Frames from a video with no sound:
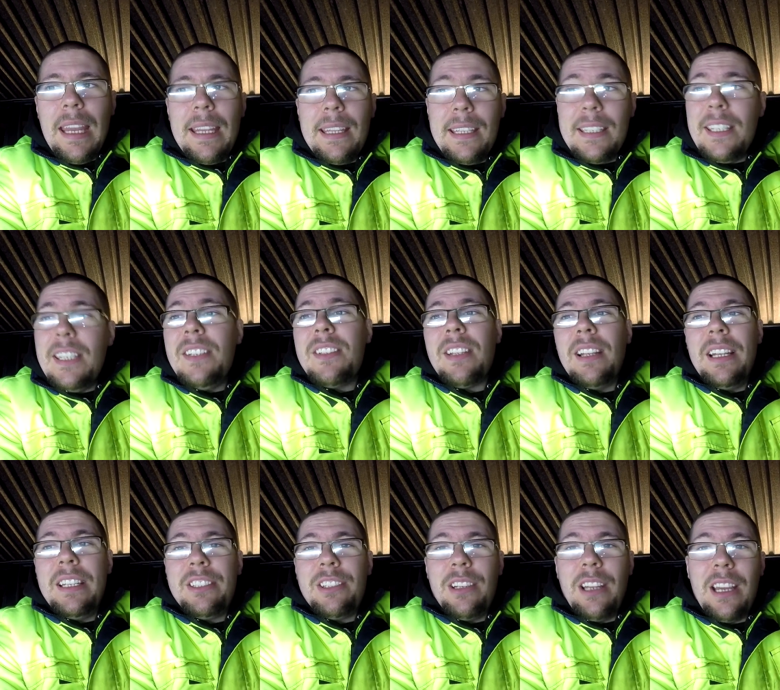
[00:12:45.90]
This
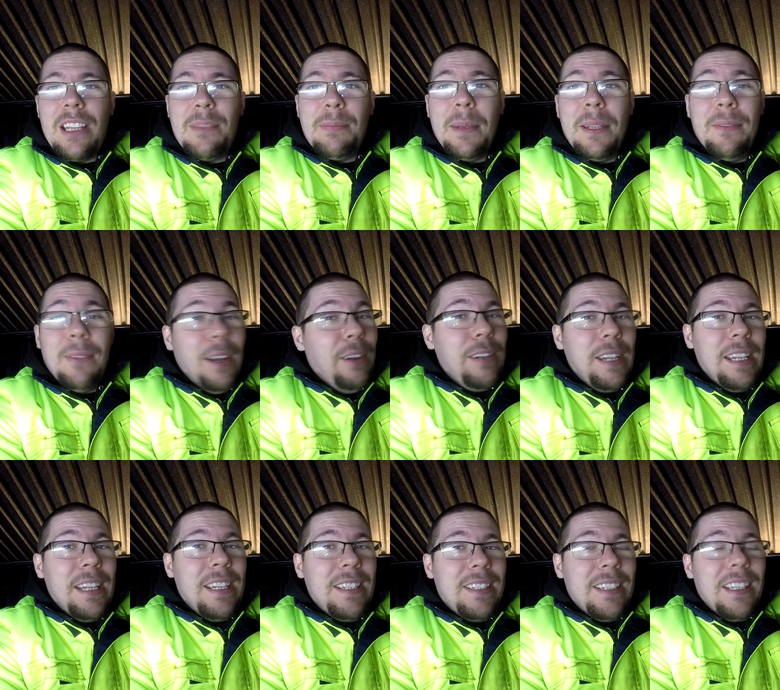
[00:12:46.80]
installation has been very
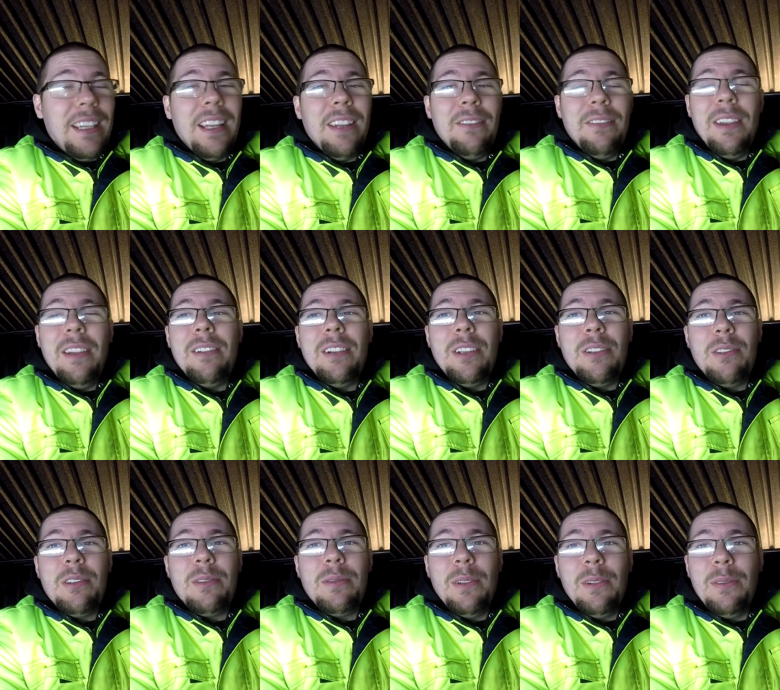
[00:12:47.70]
easy and very
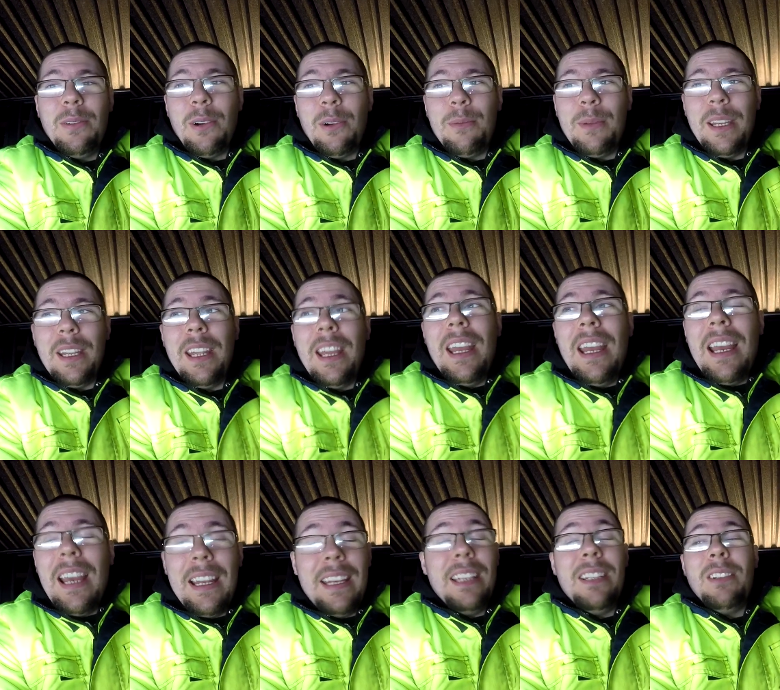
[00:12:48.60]
useful for me,
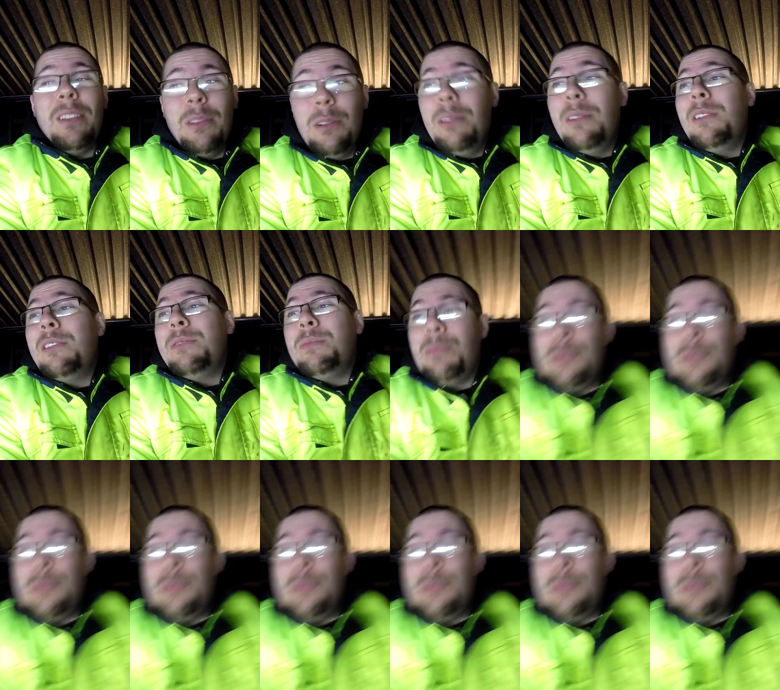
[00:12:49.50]
and it looks